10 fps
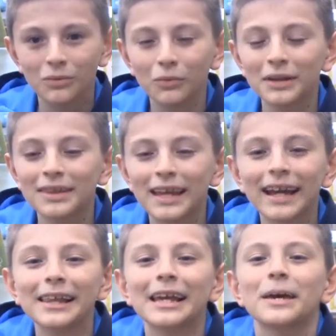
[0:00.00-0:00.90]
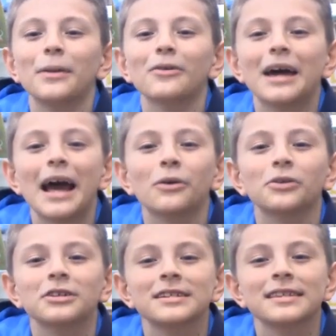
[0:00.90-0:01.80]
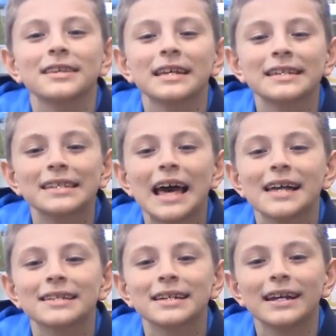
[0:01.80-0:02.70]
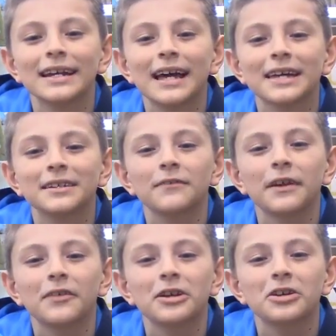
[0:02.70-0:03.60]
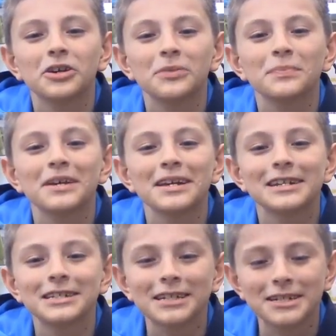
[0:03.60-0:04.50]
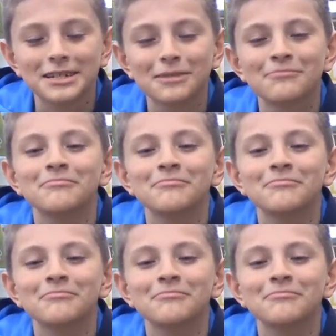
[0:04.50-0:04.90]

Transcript: One thing I like about ACWRS is that it has a very good PE system.